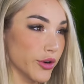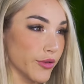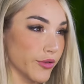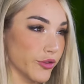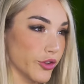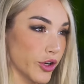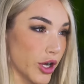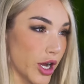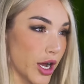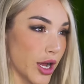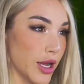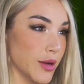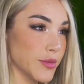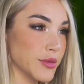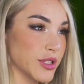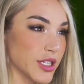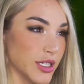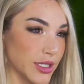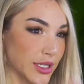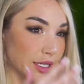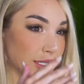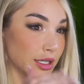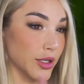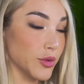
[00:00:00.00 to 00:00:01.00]
of times
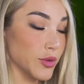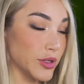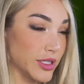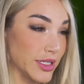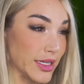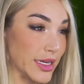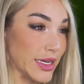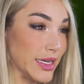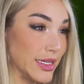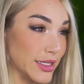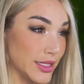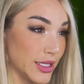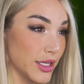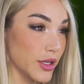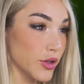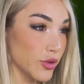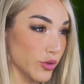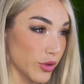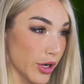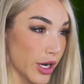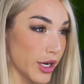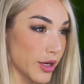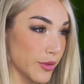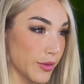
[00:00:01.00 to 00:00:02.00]
until it was easy to
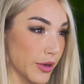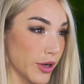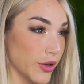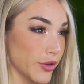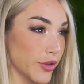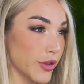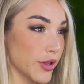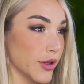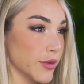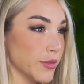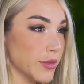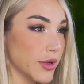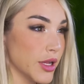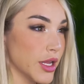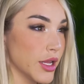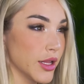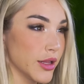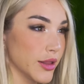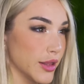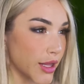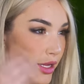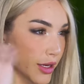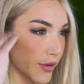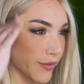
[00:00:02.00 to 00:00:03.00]
write about them,
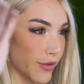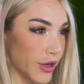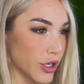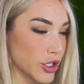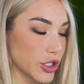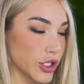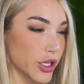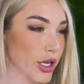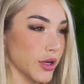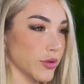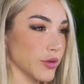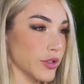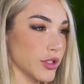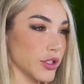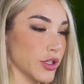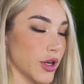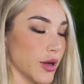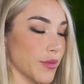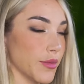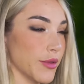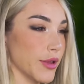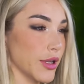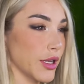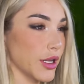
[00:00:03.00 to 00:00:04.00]
then eventually I would
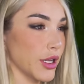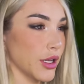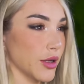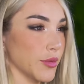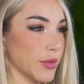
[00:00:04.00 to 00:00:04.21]
stop thinking